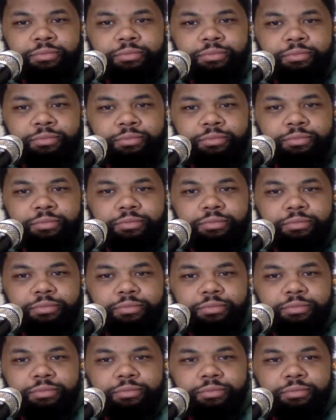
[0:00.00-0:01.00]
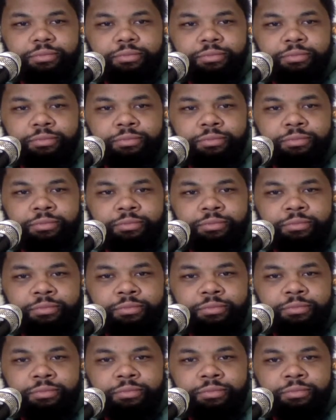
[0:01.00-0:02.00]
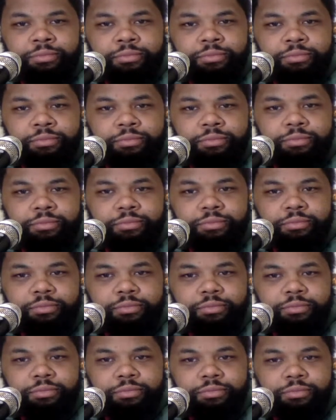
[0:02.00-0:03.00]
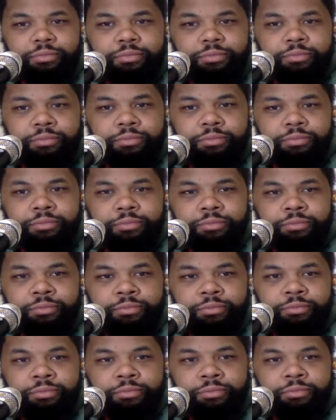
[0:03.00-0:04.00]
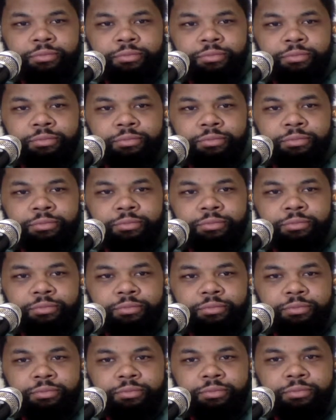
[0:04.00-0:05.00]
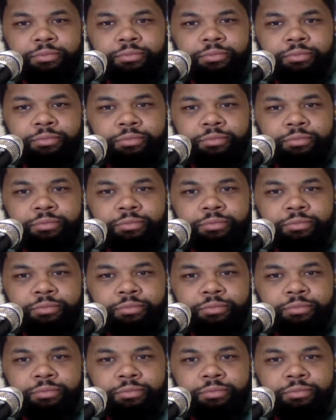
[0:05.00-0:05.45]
(not speaking)